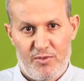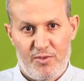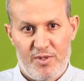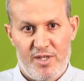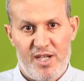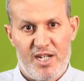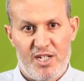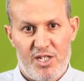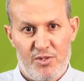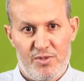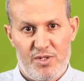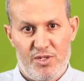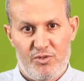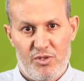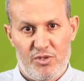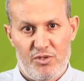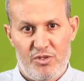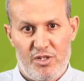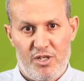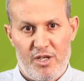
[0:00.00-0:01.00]
we are going
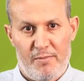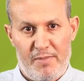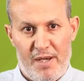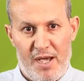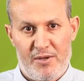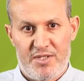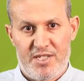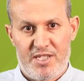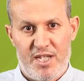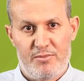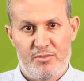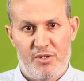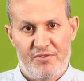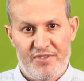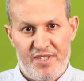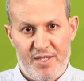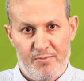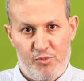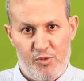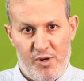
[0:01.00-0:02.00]
to talk about some
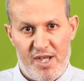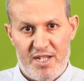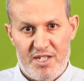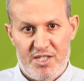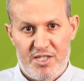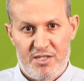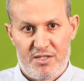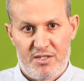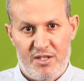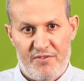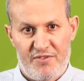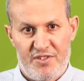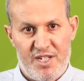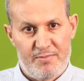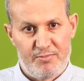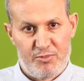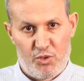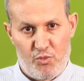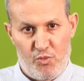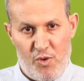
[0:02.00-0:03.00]
of key points of
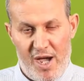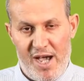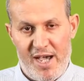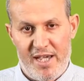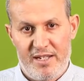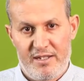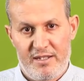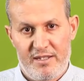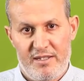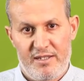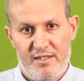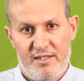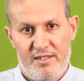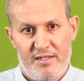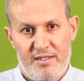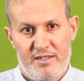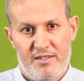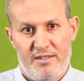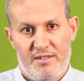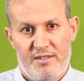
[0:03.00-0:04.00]
Chapter 1
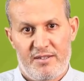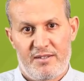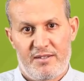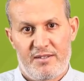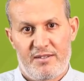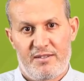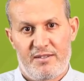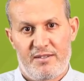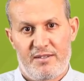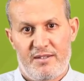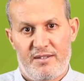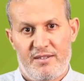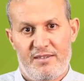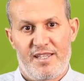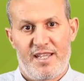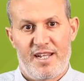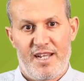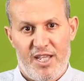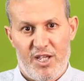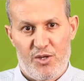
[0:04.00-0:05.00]

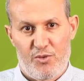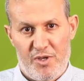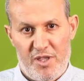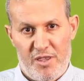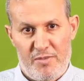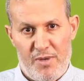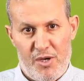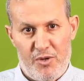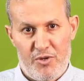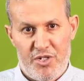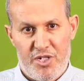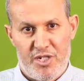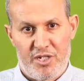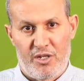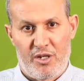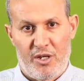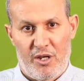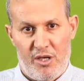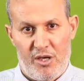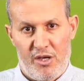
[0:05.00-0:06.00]
dealing with motion
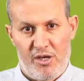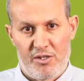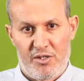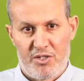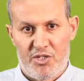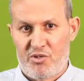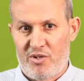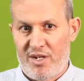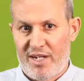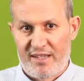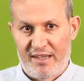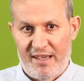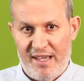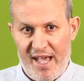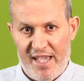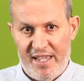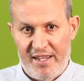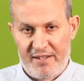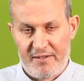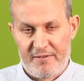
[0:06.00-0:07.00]
along a straight
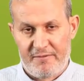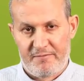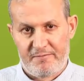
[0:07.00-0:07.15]
line.